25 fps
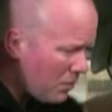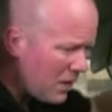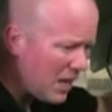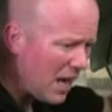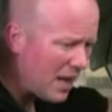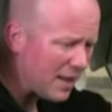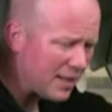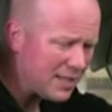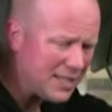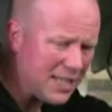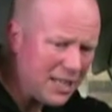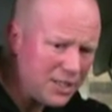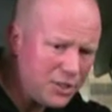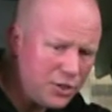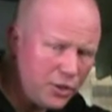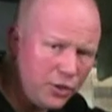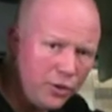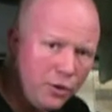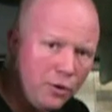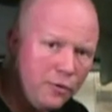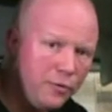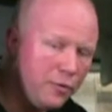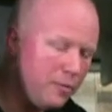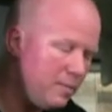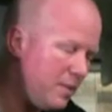The other test you
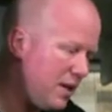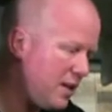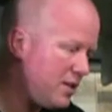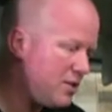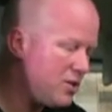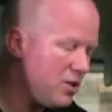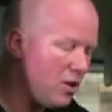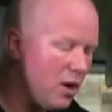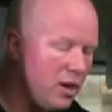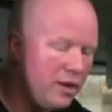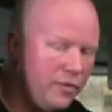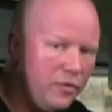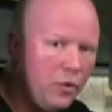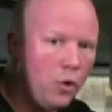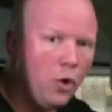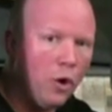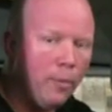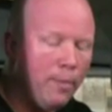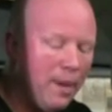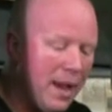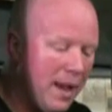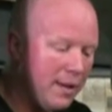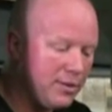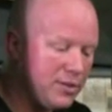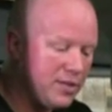do from the inside, if you've got
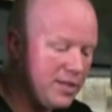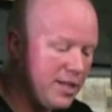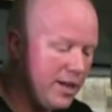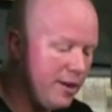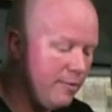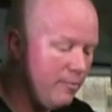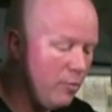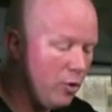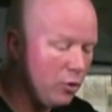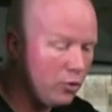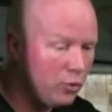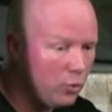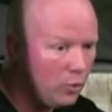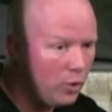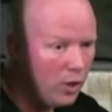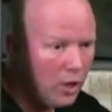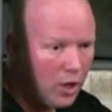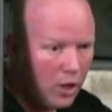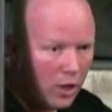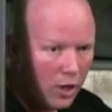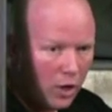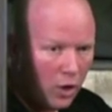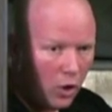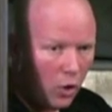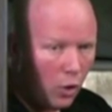a power steering model
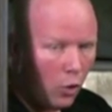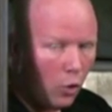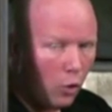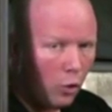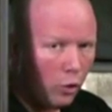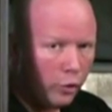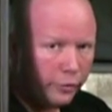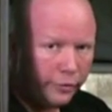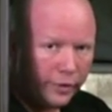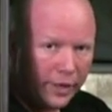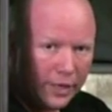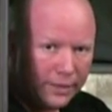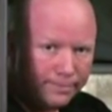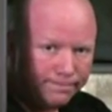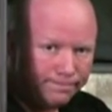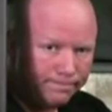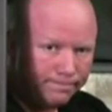or